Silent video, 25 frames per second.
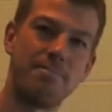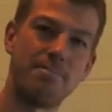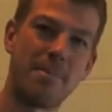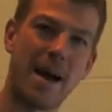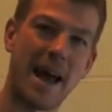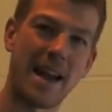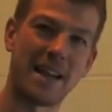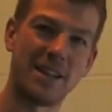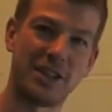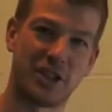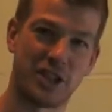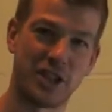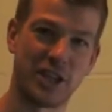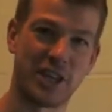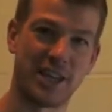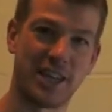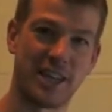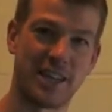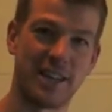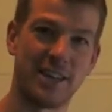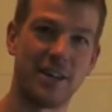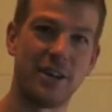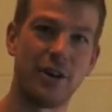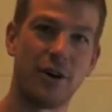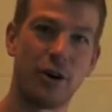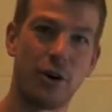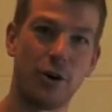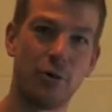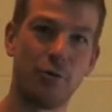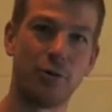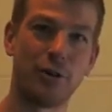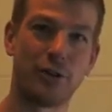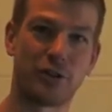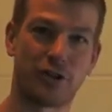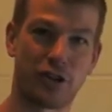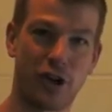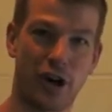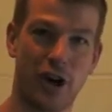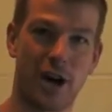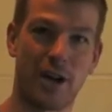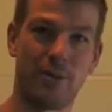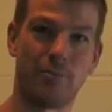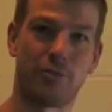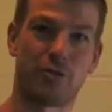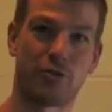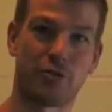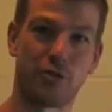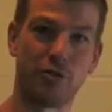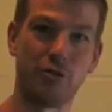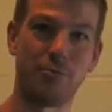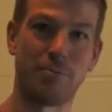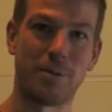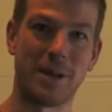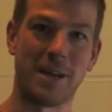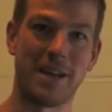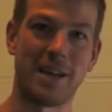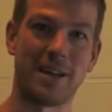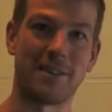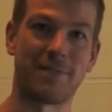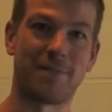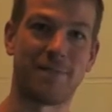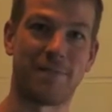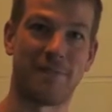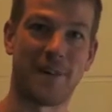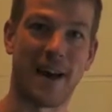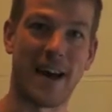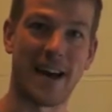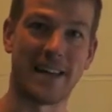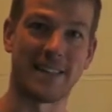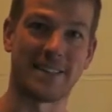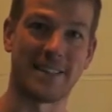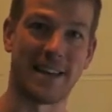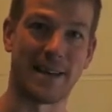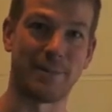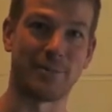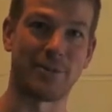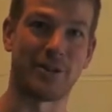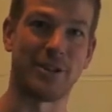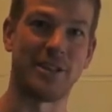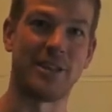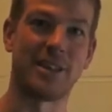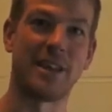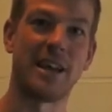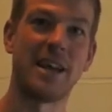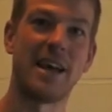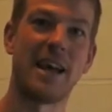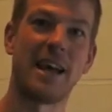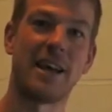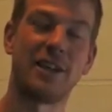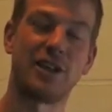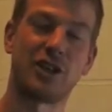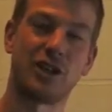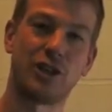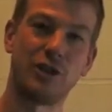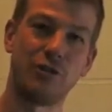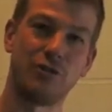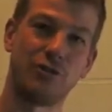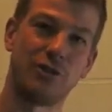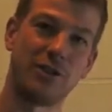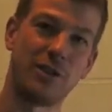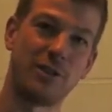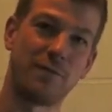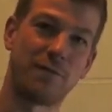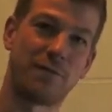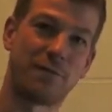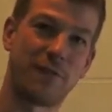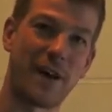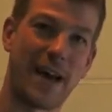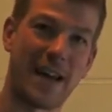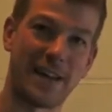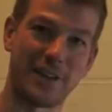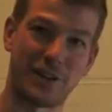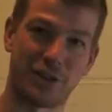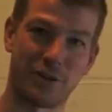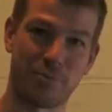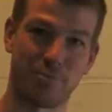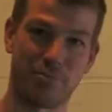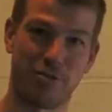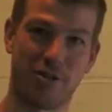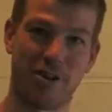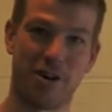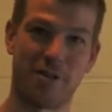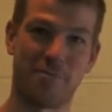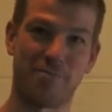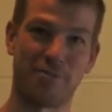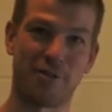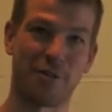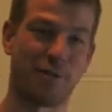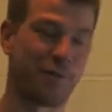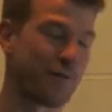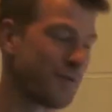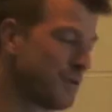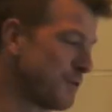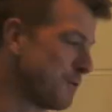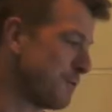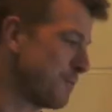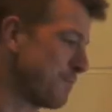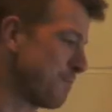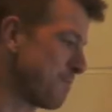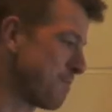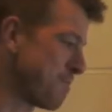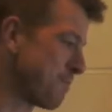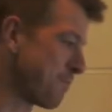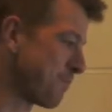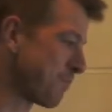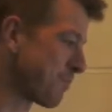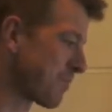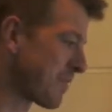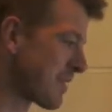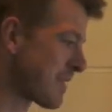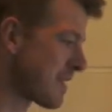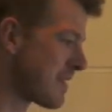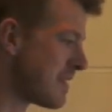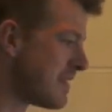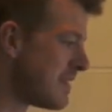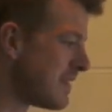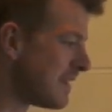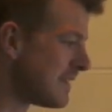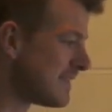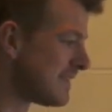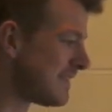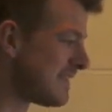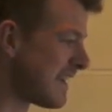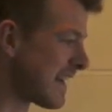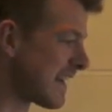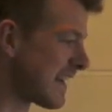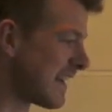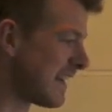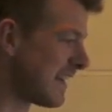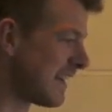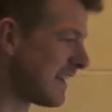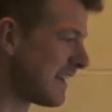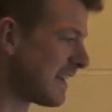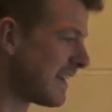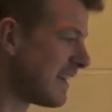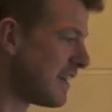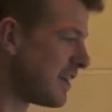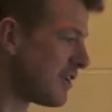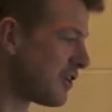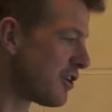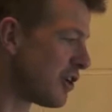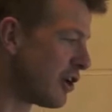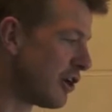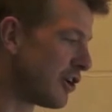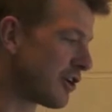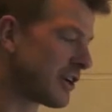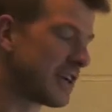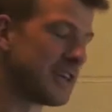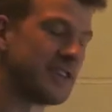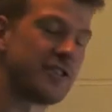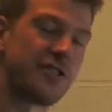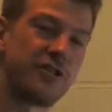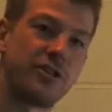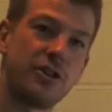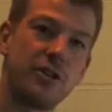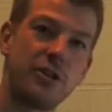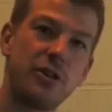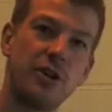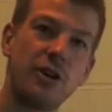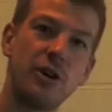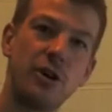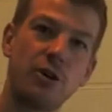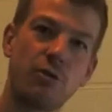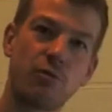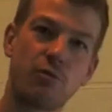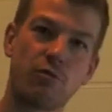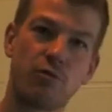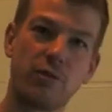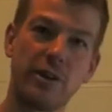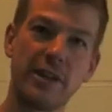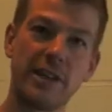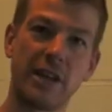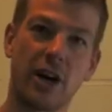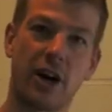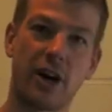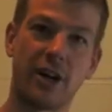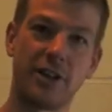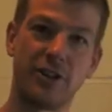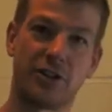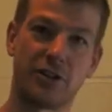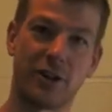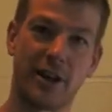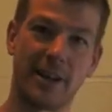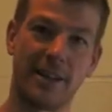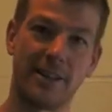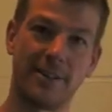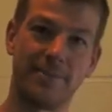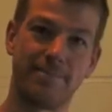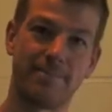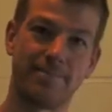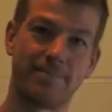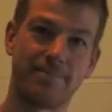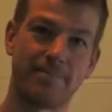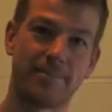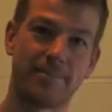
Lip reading: managing it all the time through being fat adapted and choosing fat as your primary fuel. Secondly, you're looking to rehydrate.